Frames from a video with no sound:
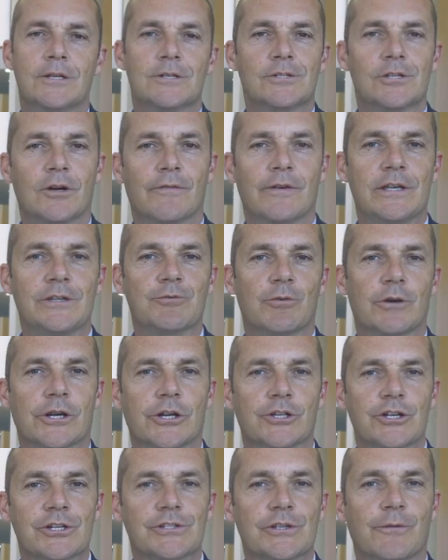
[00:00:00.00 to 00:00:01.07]
So these
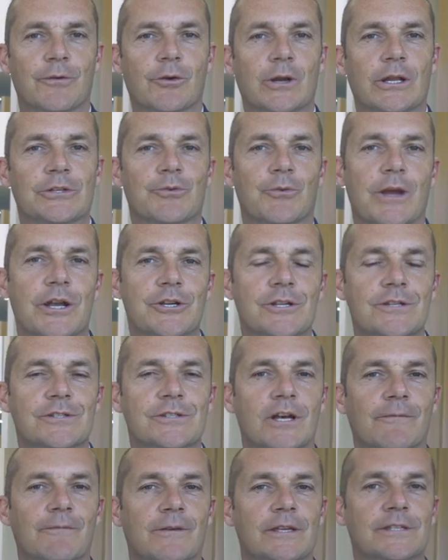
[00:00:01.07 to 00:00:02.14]
were just a few illustrations
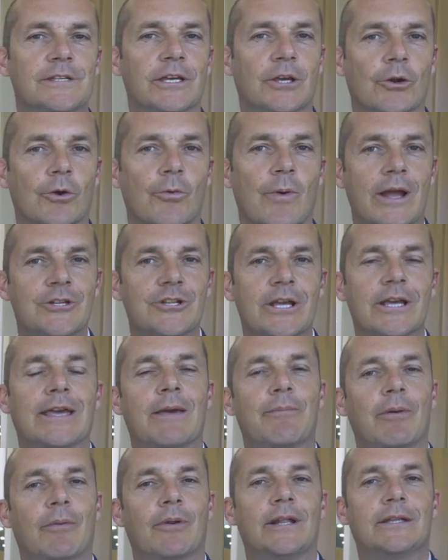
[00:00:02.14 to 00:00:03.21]
of the secure ranging
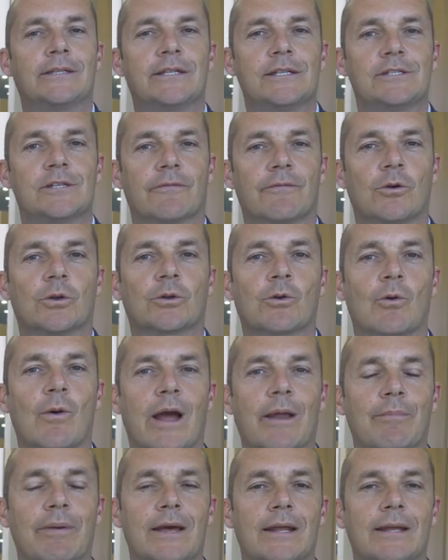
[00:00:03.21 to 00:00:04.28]
capabilities of ultra
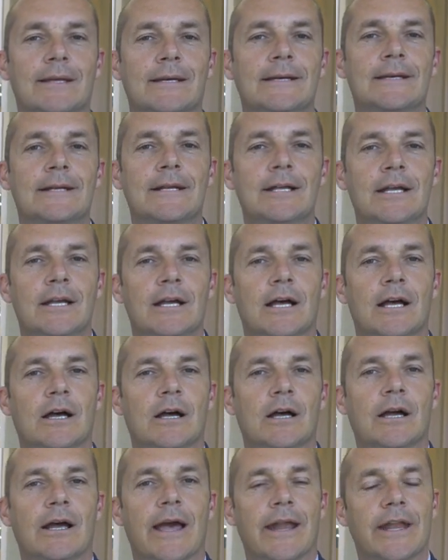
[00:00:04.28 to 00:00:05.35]
wideband.
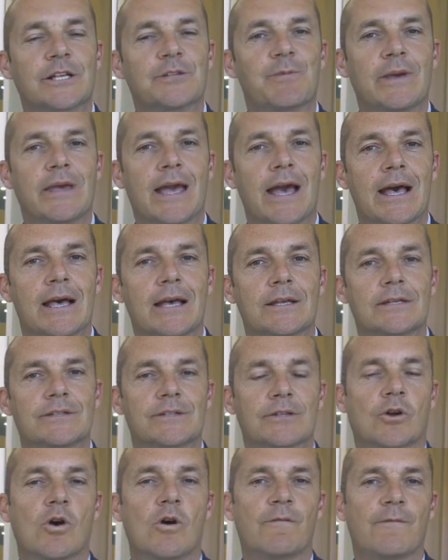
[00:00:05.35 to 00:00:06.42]
Uh, NXP
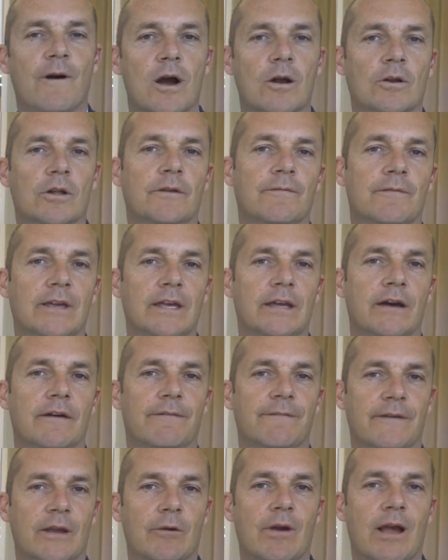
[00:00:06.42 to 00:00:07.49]
has co-founded the uh,
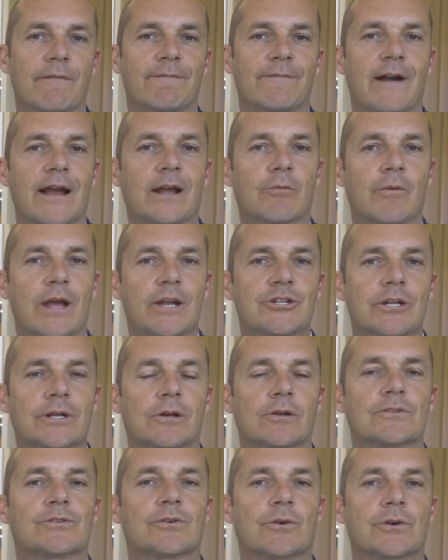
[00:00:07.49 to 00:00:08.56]
FIRA Fine ranging
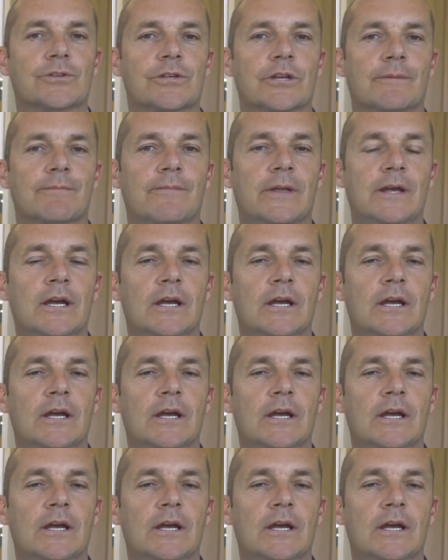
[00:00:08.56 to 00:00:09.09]
Consortium